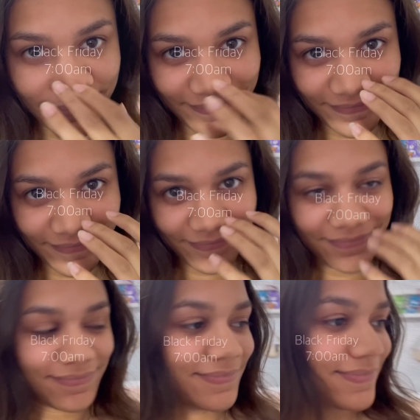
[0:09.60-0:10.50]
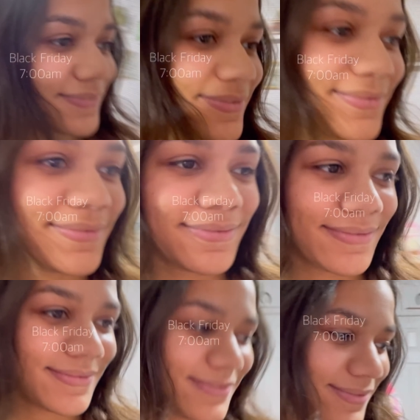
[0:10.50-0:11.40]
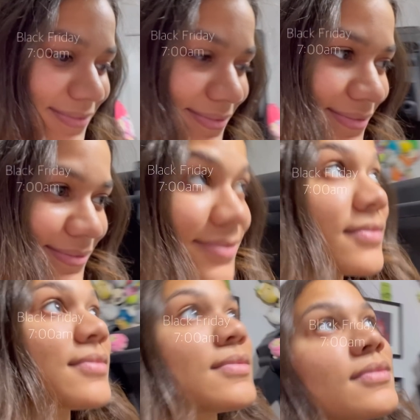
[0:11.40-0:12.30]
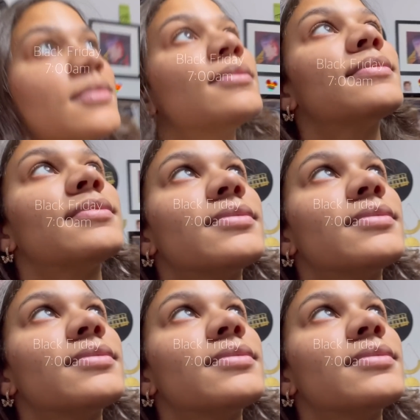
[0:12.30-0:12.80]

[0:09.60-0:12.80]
Nothing is said.